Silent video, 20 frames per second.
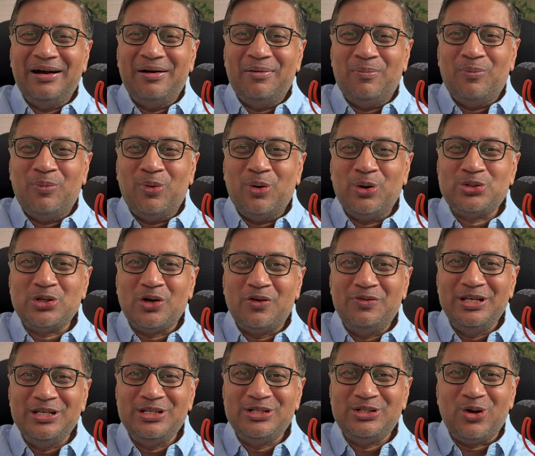Most of
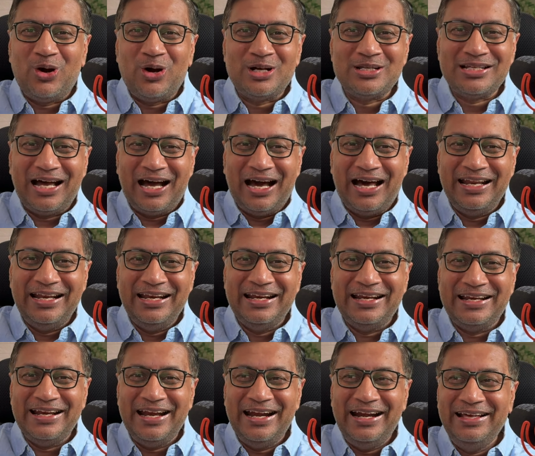these stocks are in
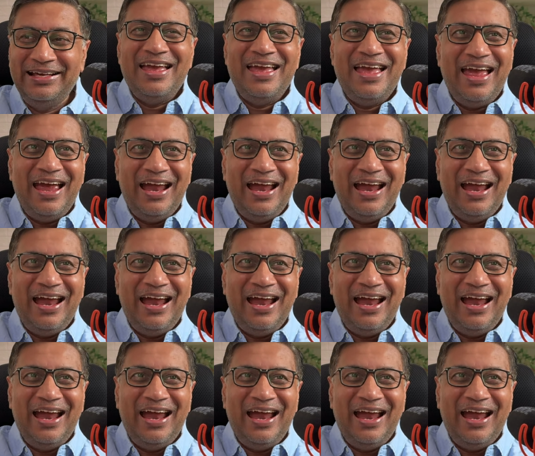red